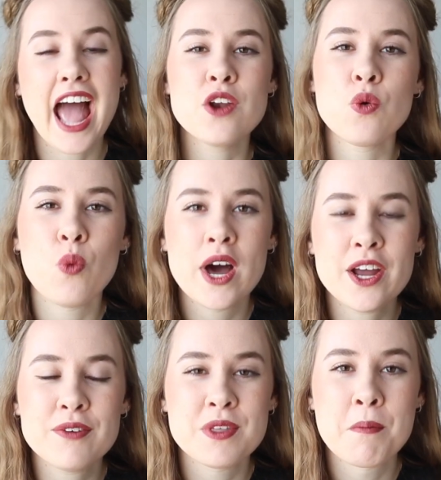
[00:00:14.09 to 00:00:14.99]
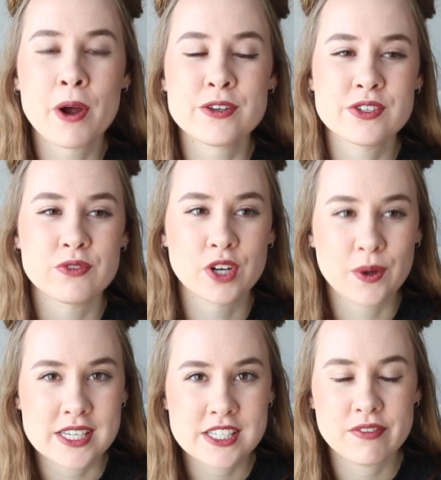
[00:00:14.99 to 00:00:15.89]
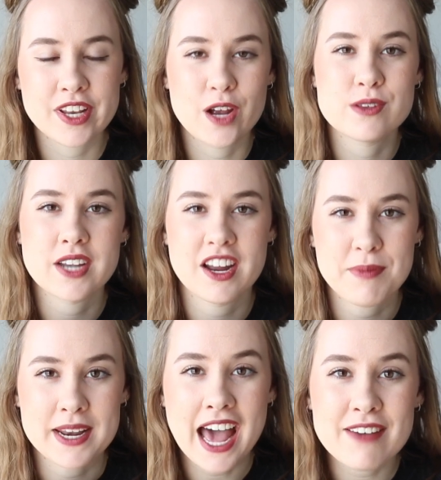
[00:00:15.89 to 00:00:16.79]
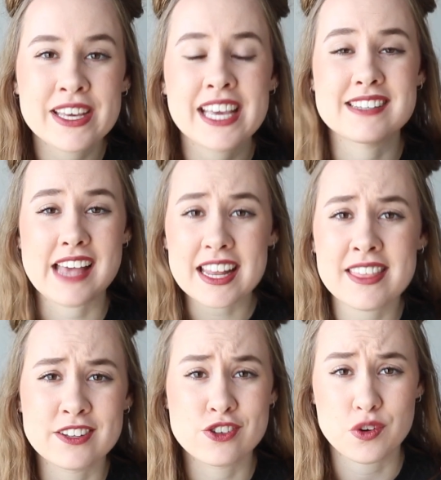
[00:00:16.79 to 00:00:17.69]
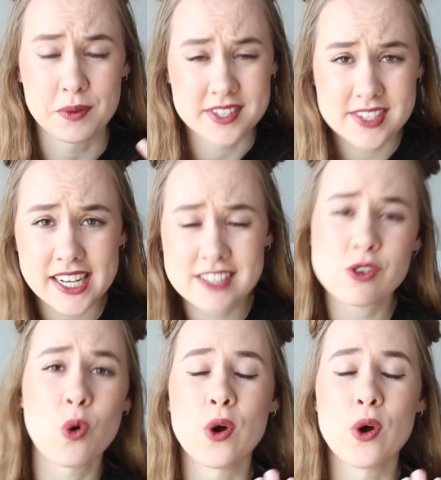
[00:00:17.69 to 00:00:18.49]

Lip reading: And one of the most requested videos that I've been having is anything to do with Six